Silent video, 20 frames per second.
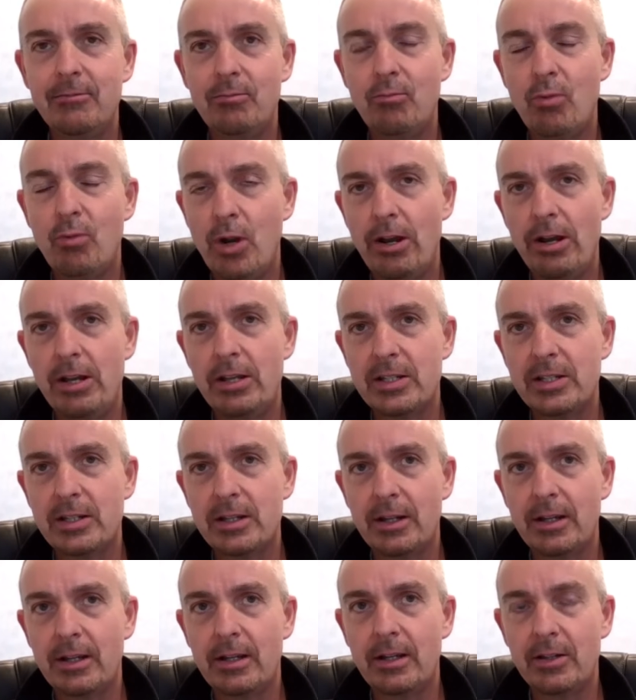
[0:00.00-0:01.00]
where it's
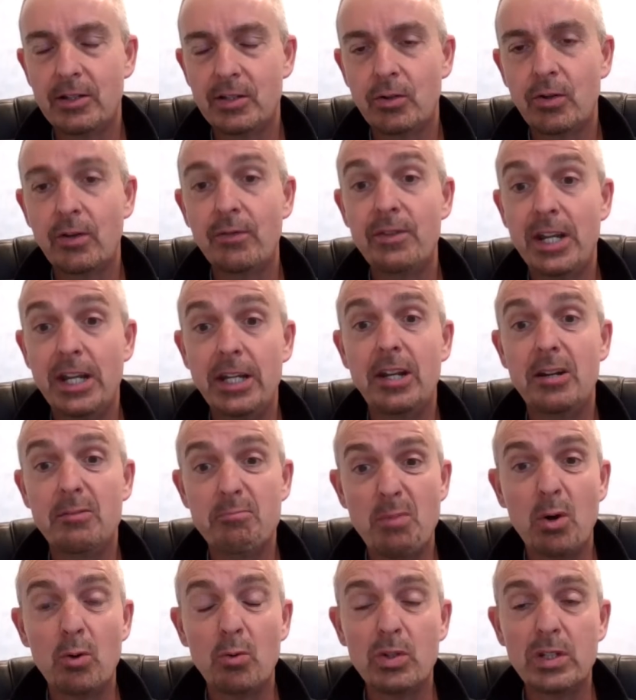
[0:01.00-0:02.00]
sort of needed
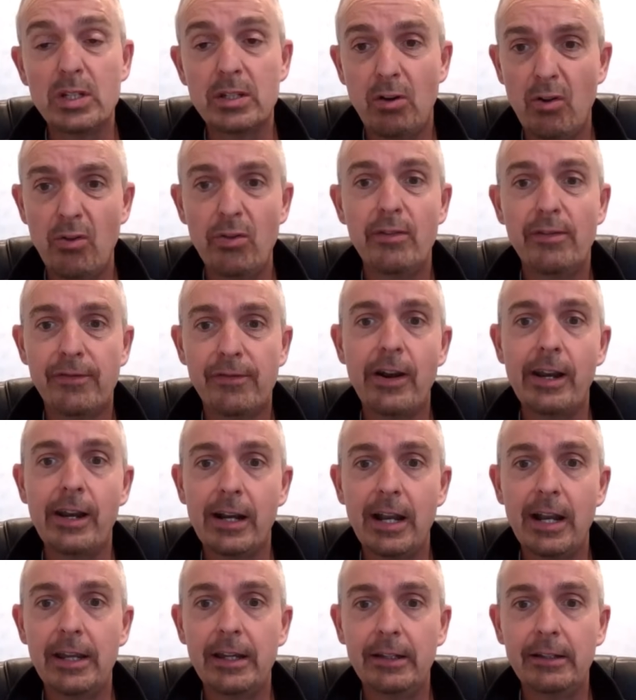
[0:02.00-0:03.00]
most on the
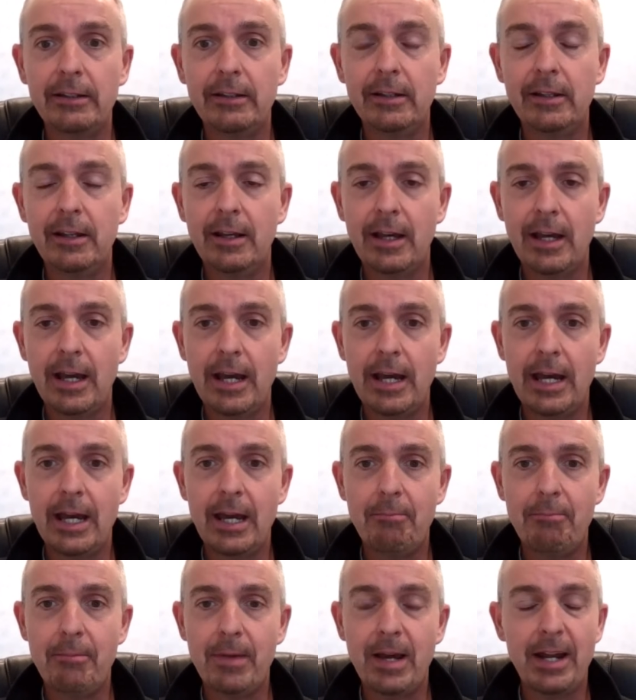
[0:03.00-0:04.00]
front line.
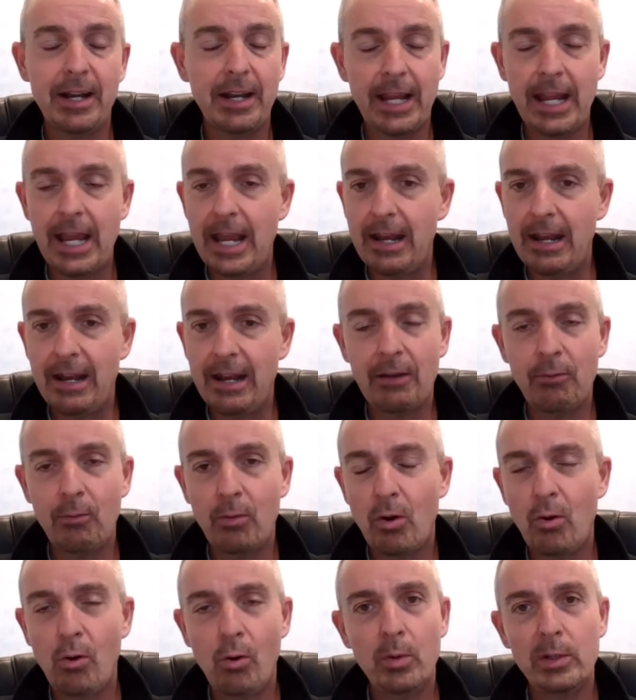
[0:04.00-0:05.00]
And again, I
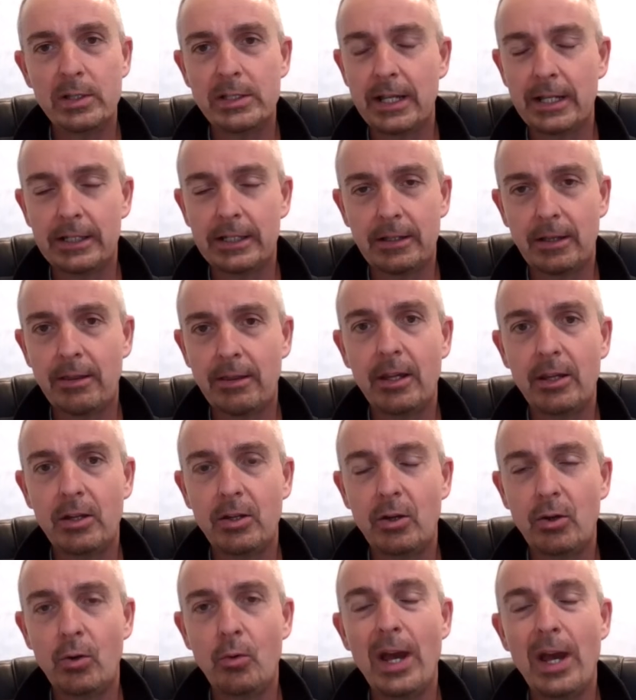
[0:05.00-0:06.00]
always like to
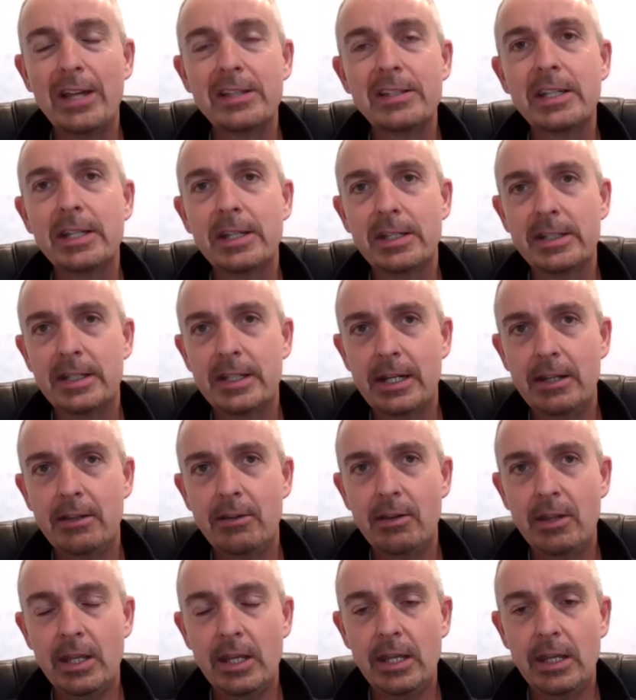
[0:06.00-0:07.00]
think,
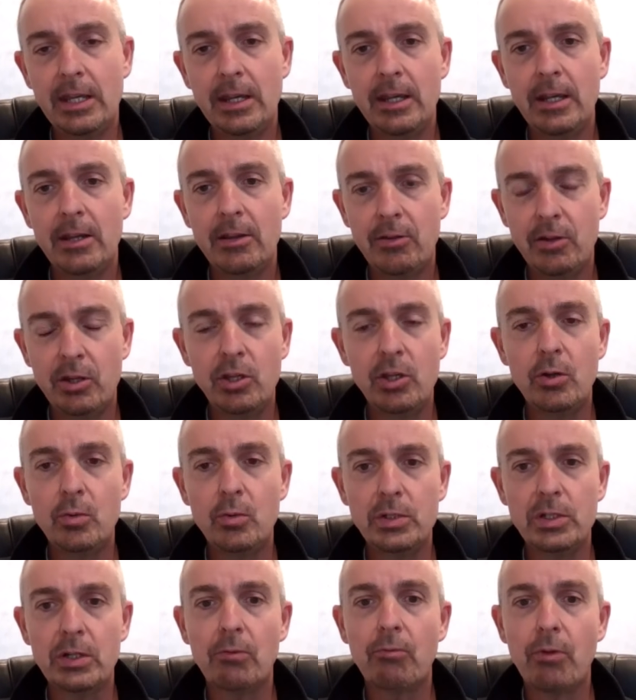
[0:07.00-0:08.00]
assisting the
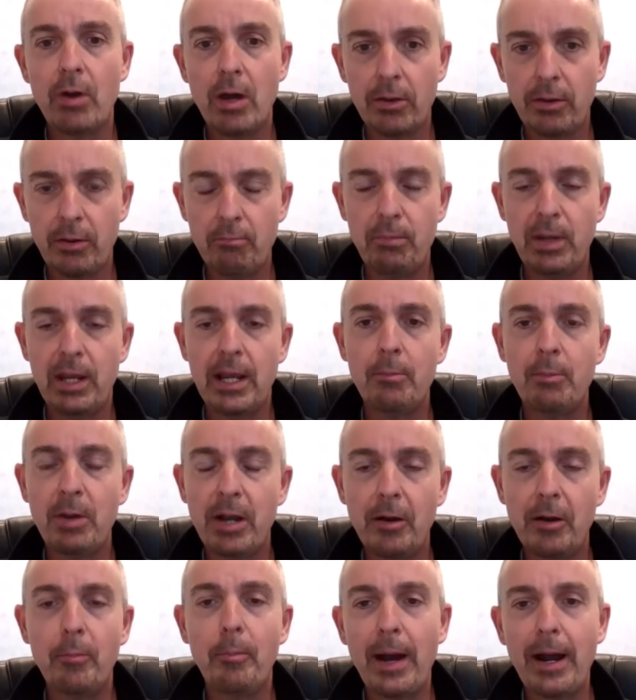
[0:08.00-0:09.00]
user rather than
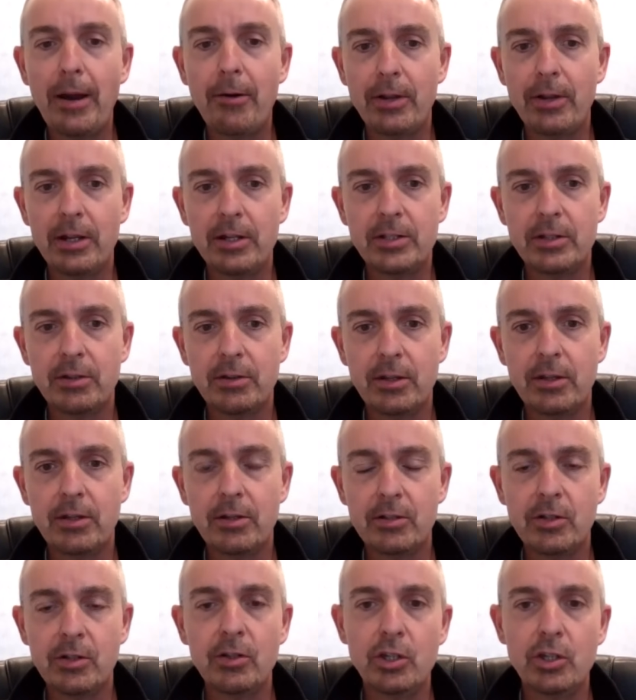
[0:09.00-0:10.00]
becoming a barrier to
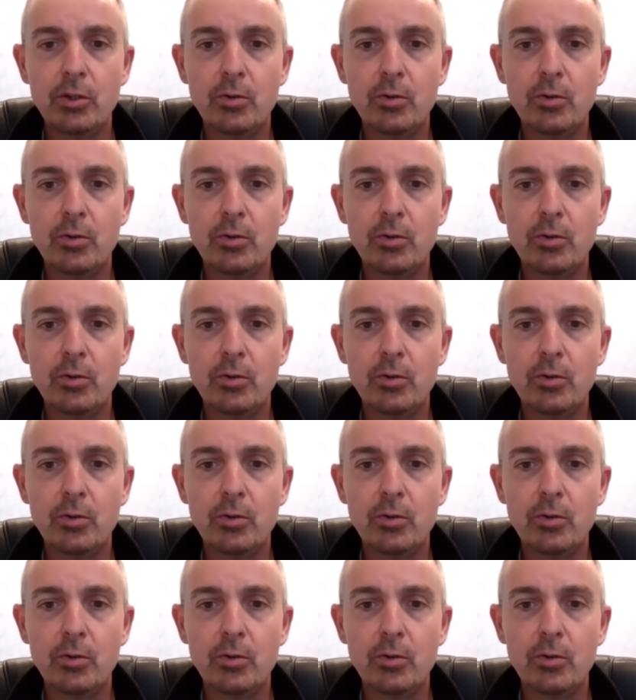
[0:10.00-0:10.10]
the